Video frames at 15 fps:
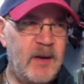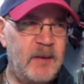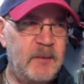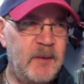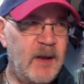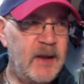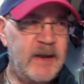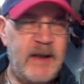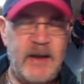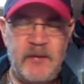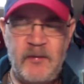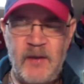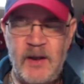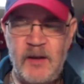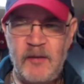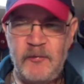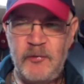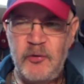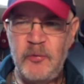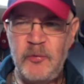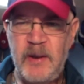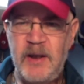I can't think of
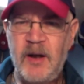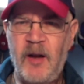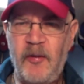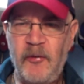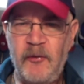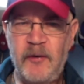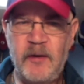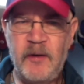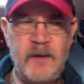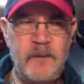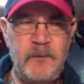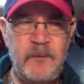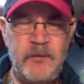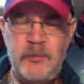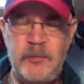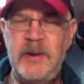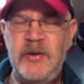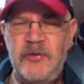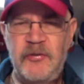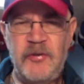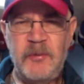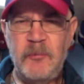too many other
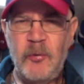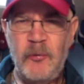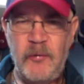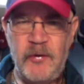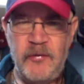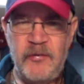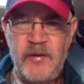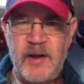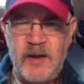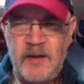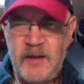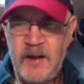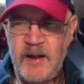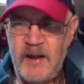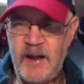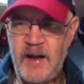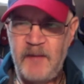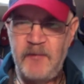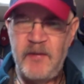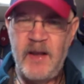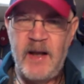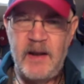speeches and movies that
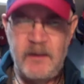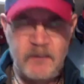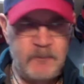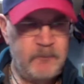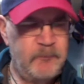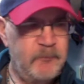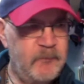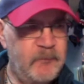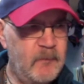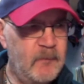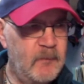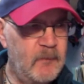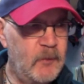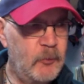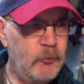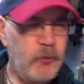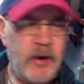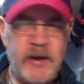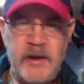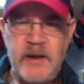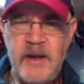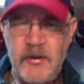have that
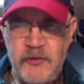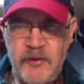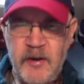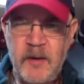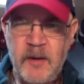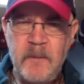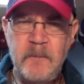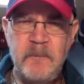recognition.